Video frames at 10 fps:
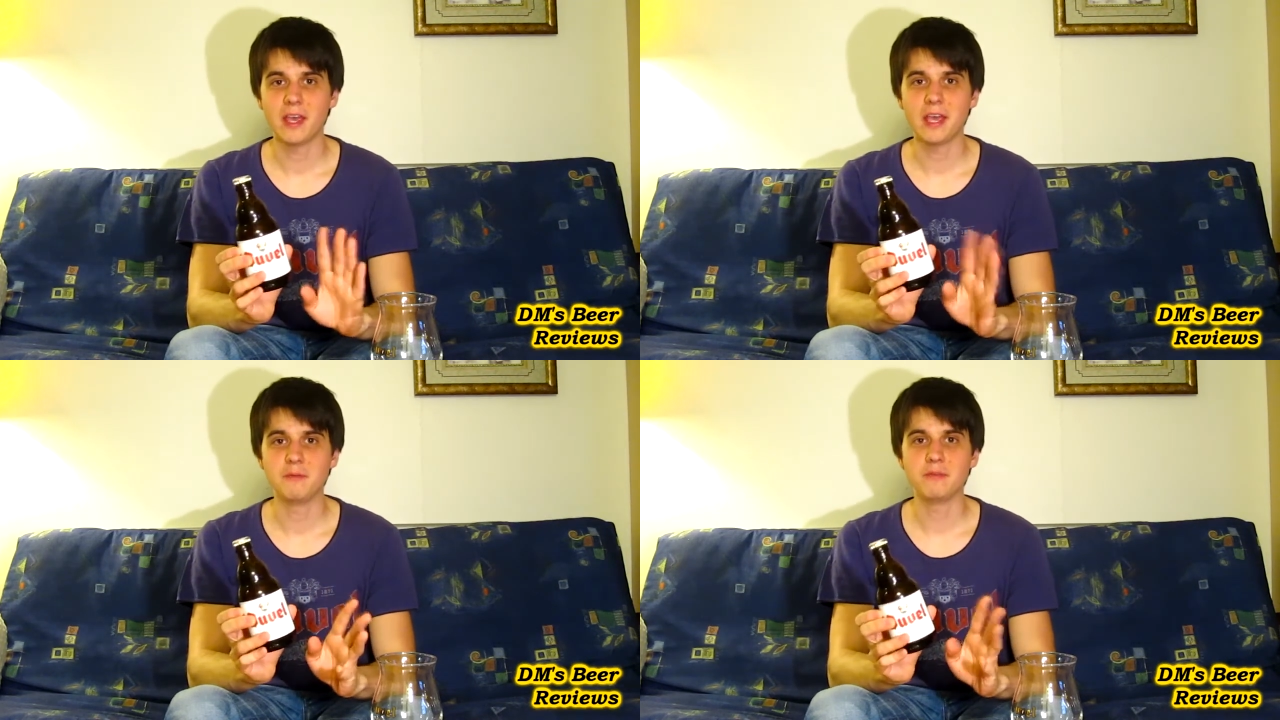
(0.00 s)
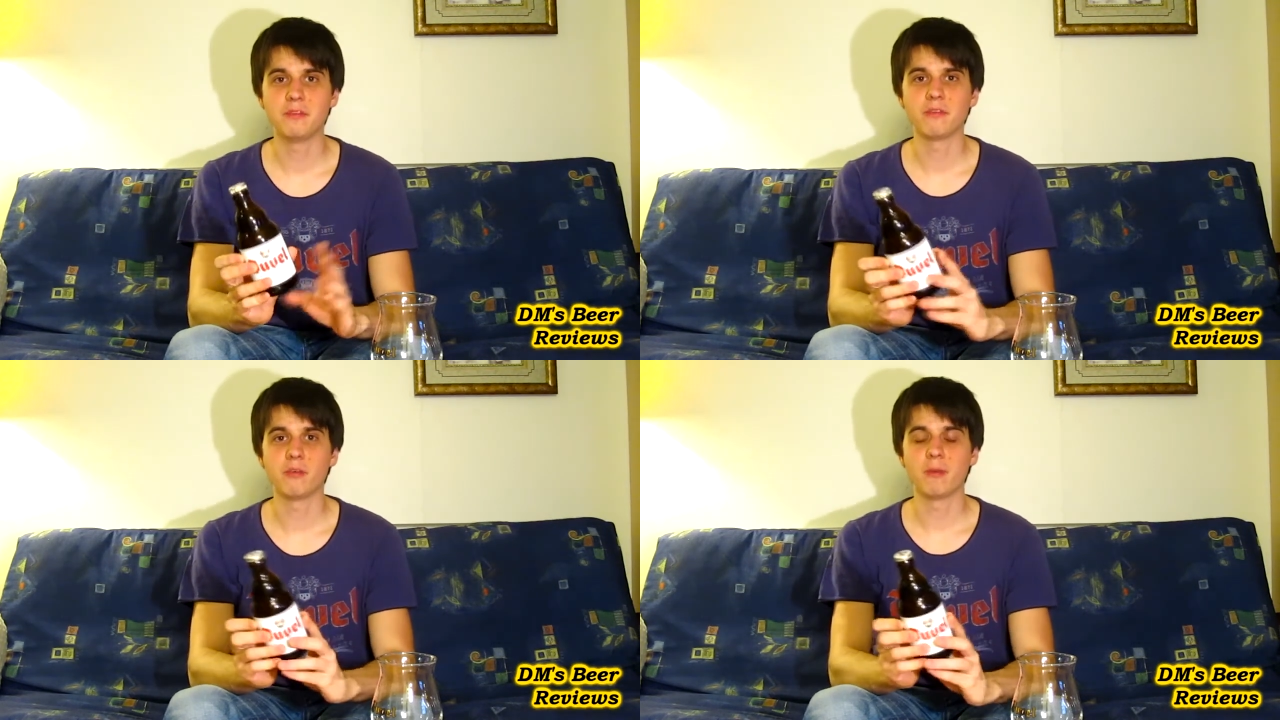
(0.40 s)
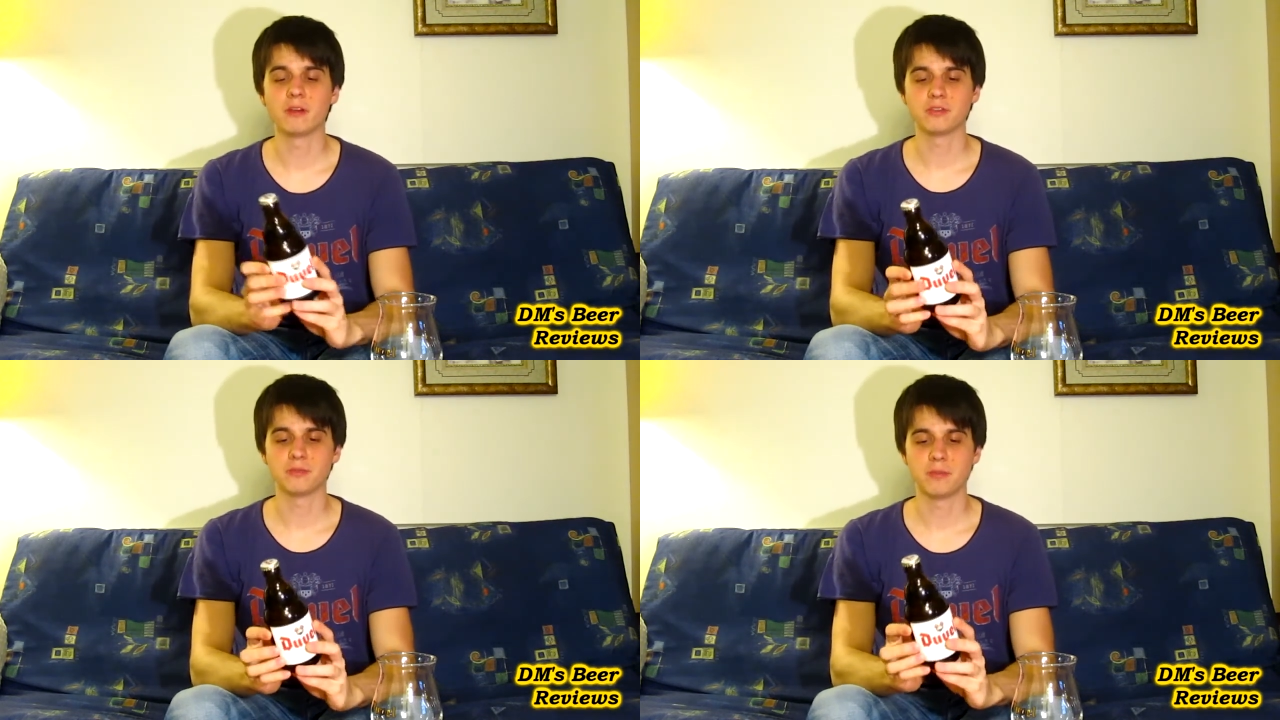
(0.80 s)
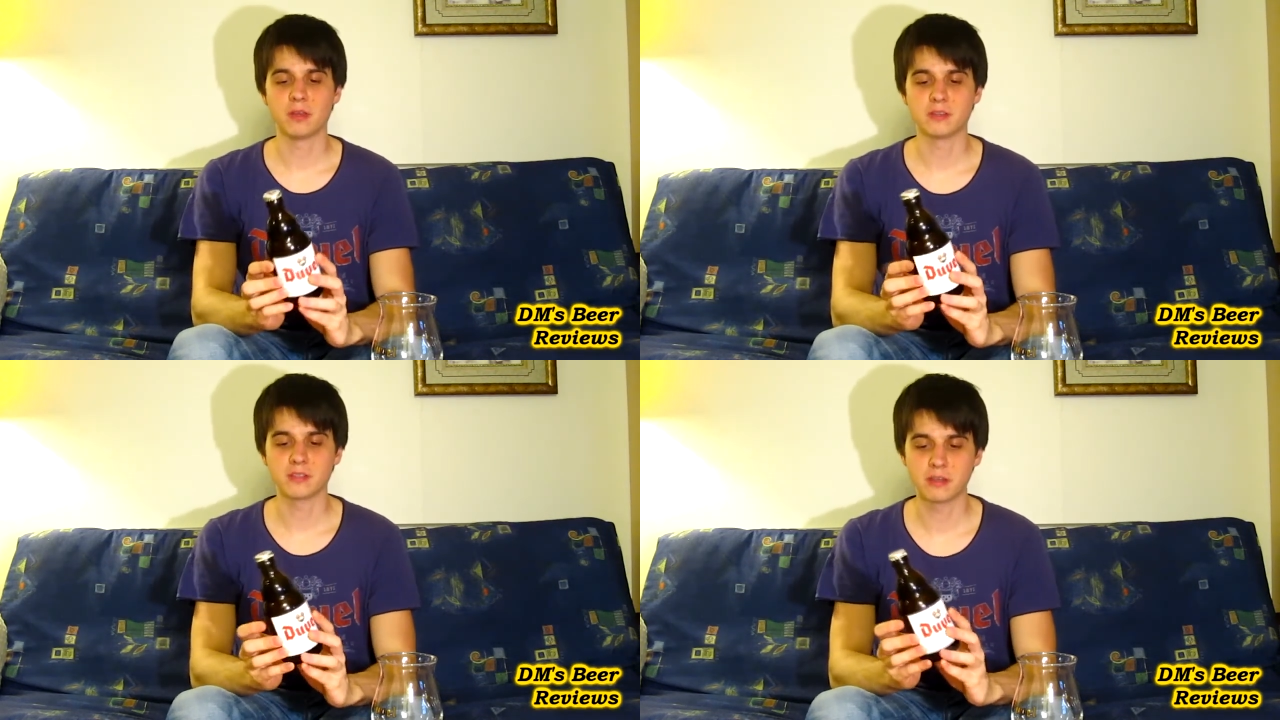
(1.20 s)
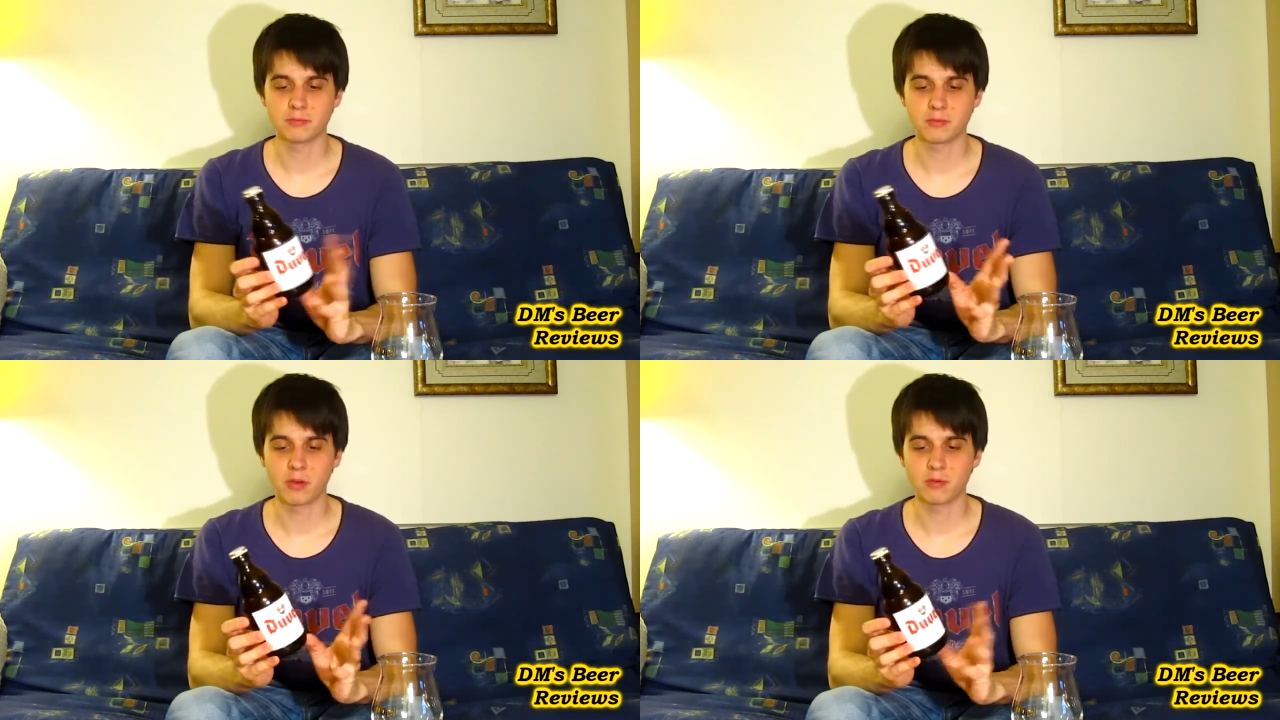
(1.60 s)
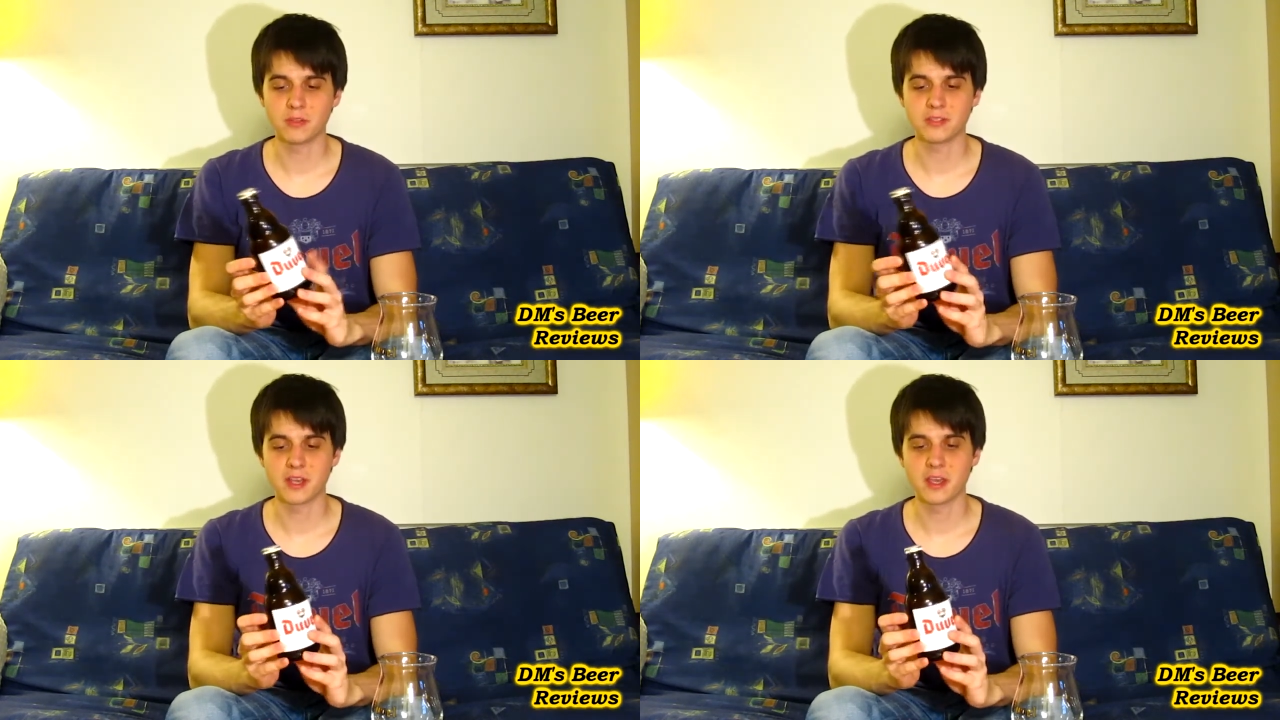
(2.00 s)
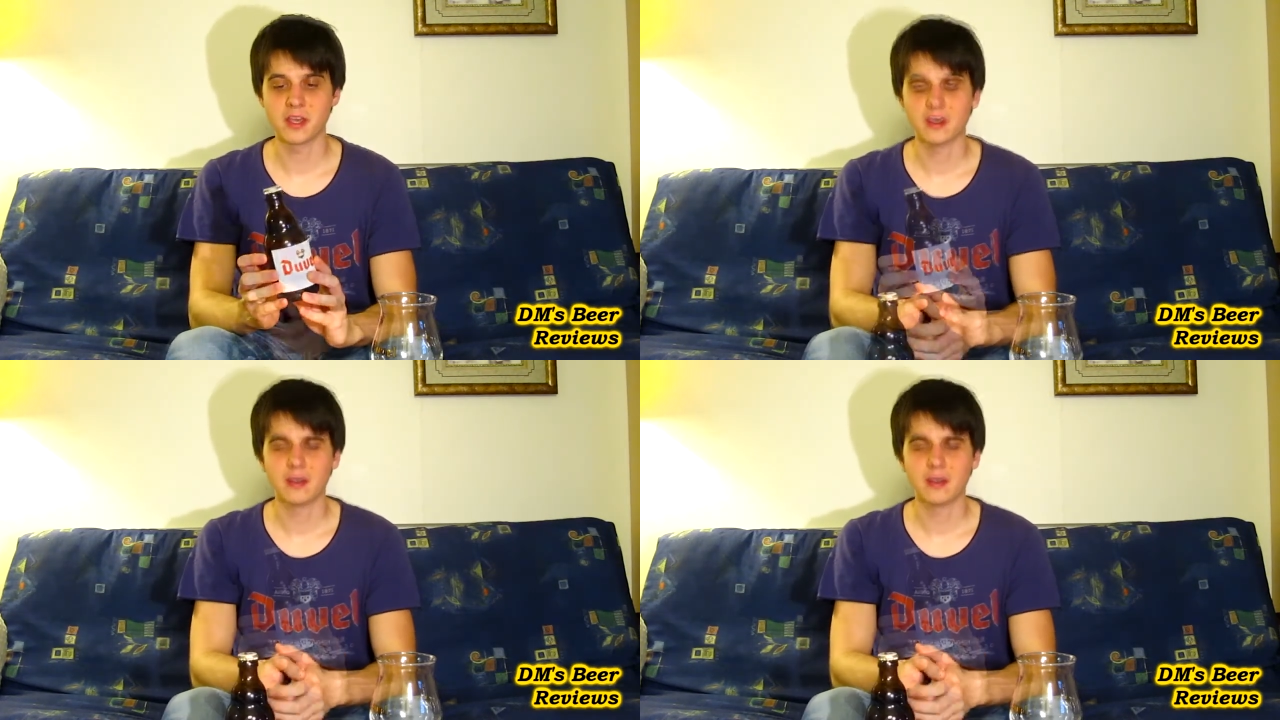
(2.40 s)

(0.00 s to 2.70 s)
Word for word: ABV for Belgian beers, I would probably say.